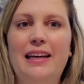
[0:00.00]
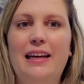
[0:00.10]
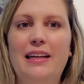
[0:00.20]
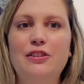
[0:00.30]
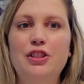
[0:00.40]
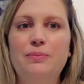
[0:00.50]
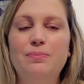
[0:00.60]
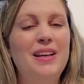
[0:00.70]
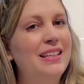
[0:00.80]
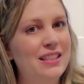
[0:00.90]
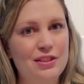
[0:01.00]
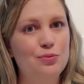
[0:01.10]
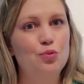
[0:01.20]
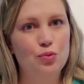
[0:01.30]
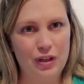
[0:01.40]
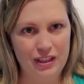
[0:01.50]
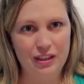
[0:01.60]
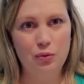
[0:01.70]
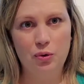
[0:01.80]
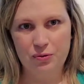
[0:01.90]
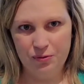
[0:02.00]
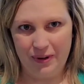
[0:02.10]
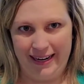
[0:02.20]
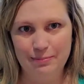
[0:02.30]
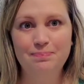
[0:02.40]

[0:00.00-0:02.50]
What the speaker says: edge and doesn't run or fray.